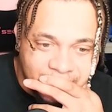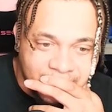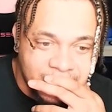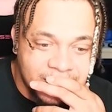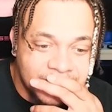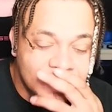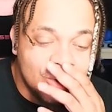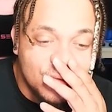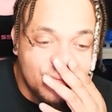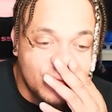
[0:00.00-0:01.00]
And then the
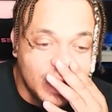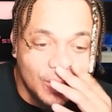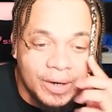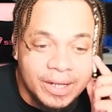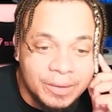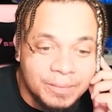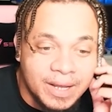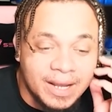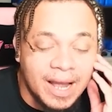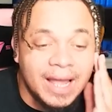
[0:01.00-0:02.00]
dude fell on him
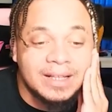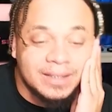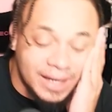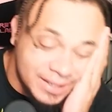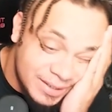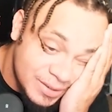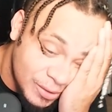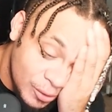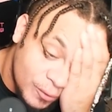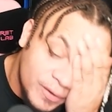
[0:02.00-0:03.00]
and got intestines
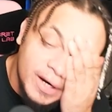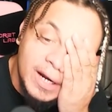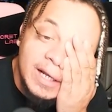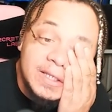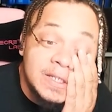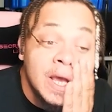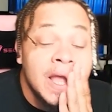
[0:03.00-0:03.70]
all over Guts.